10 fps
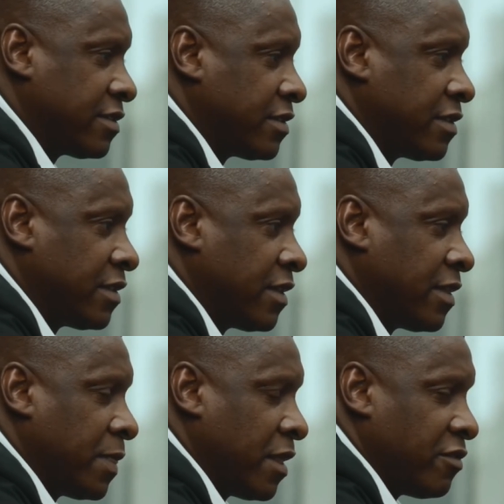
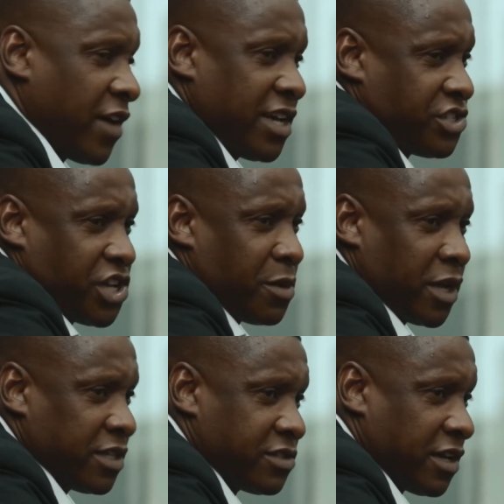games. I
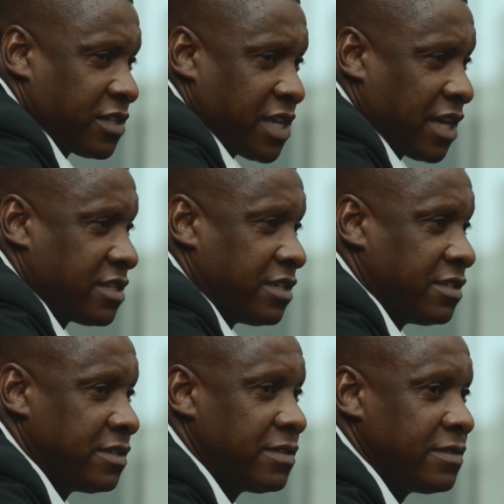feel even
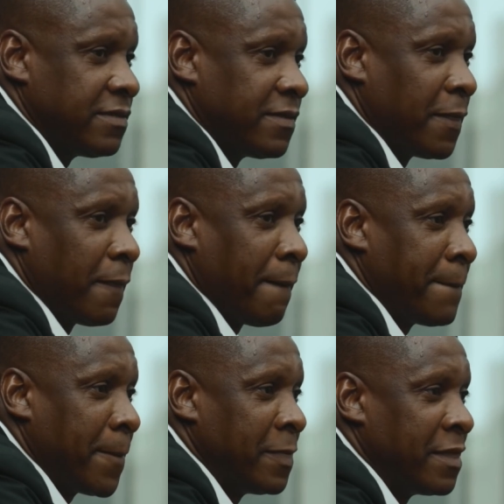better
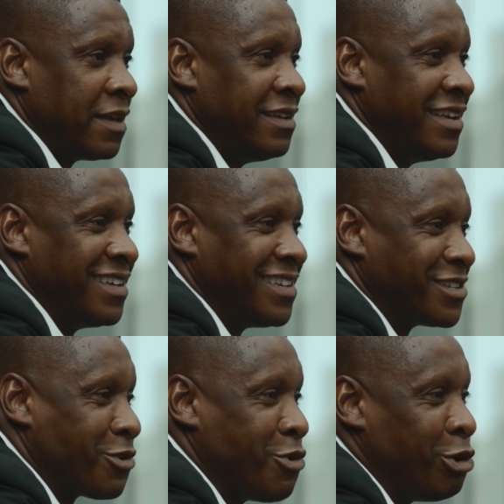after last
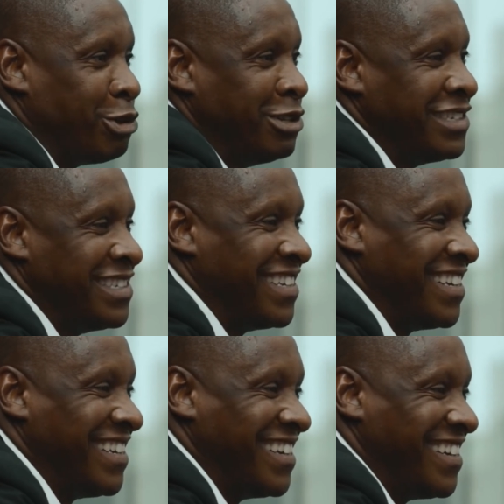night's
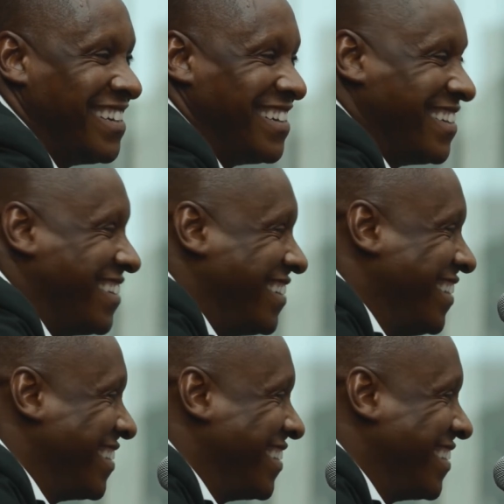win the day